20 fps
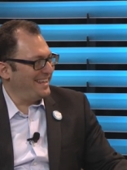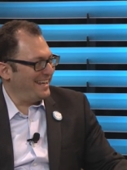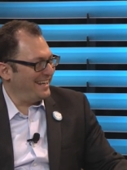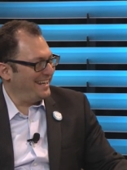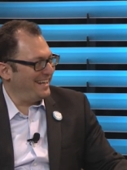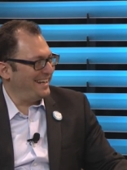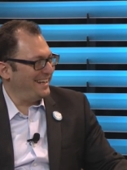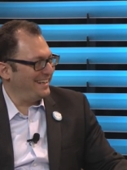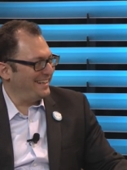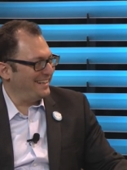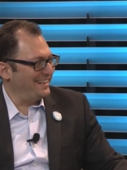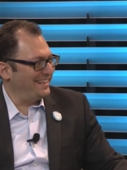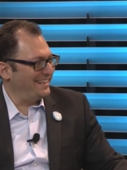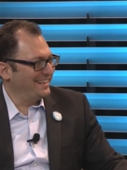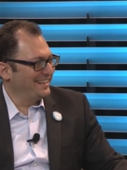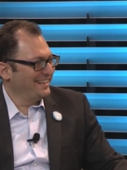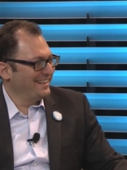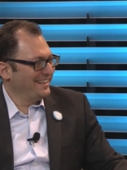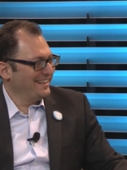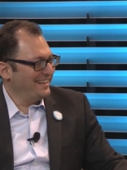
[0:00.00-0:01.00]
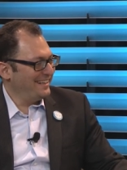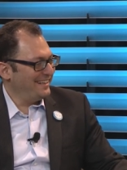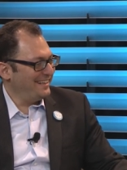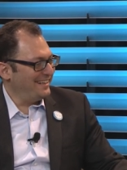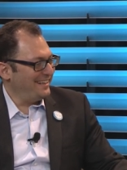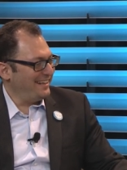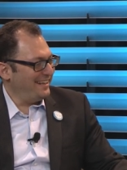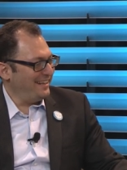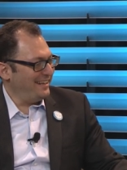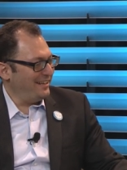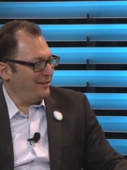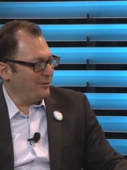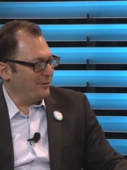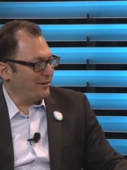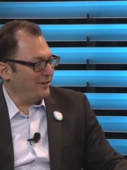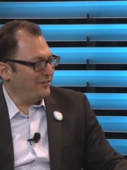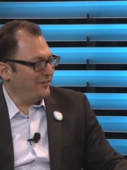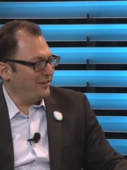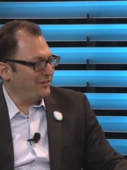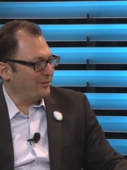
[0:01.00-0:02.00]
that a uh, an
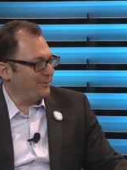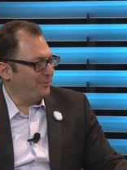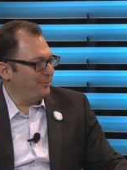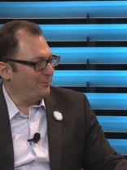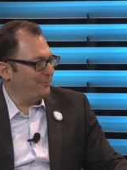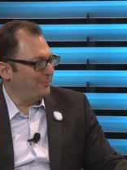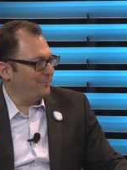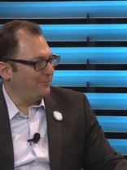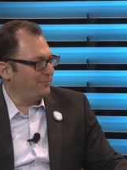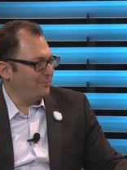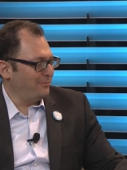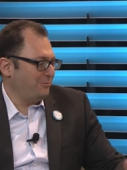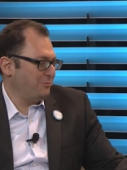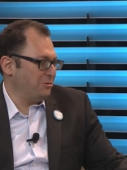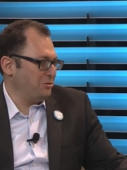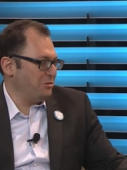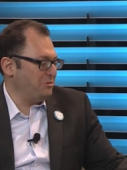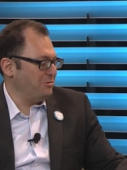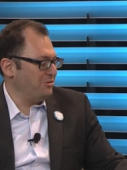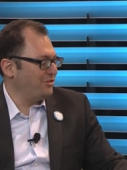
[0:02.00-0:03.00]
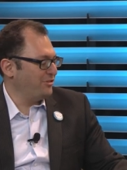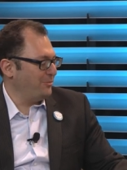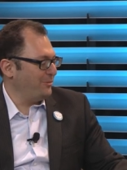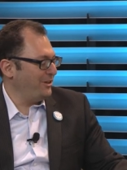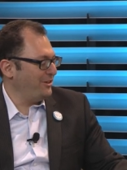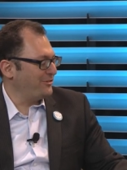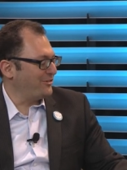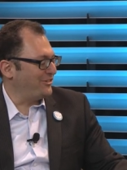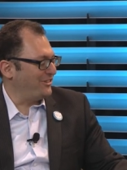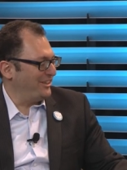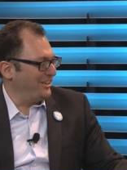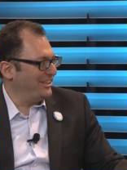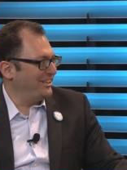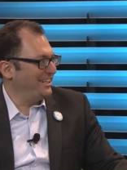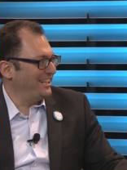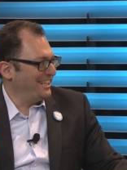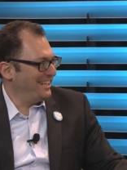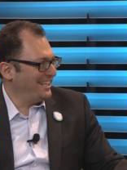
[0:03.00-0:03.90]
organization should be interested in.